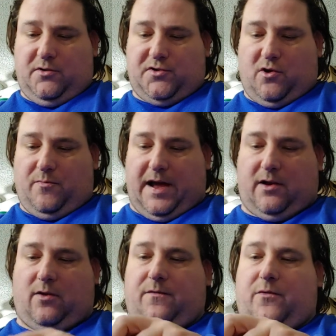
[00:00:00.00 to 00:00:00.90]
nose cone
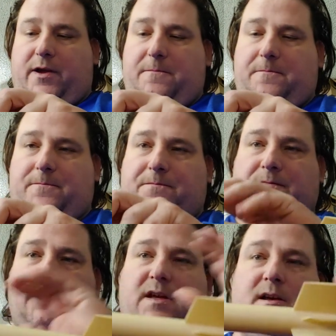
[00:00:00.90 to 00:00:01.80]
back on for you.
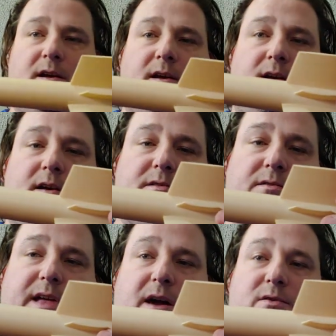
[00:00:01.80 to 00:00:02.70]

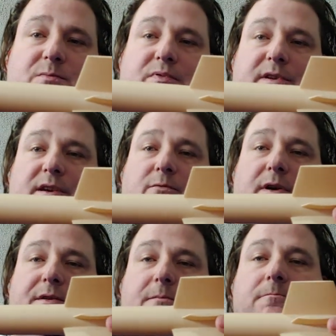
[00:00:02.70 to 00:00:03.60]
So that was printed
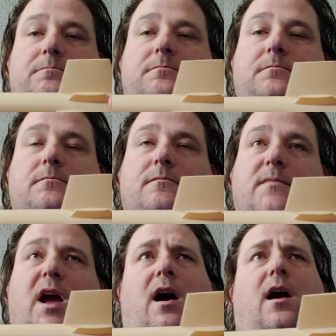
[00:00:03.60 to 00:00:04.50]
with
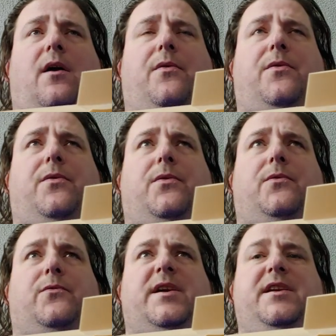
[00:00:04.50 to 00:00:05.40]
uh,
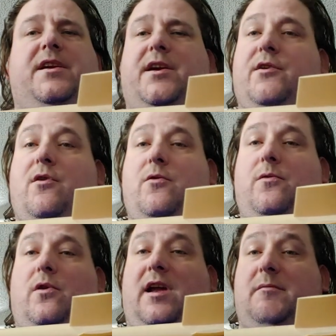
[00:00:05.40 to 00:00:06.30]
3D
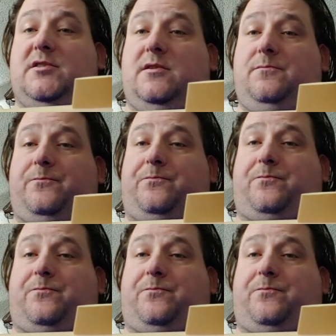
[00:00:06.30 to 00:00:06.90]
Hero on Amazon.